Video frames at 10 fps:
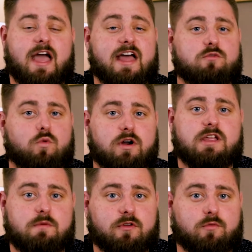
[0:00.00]
and
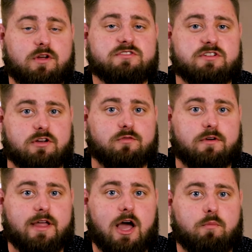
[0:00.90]
working with the realtor can
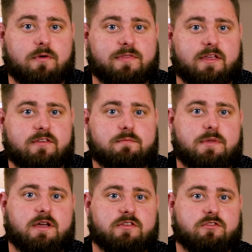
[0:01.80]
really help with this
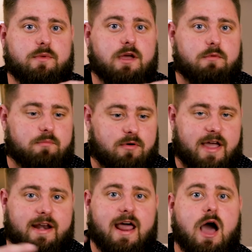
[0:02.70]
because you'll be able to
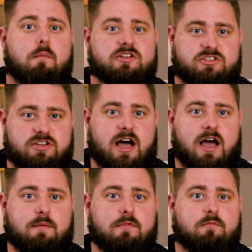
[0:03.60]
plan how much
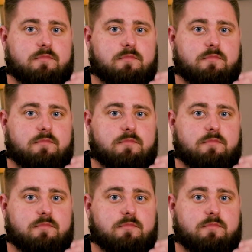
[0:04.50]
time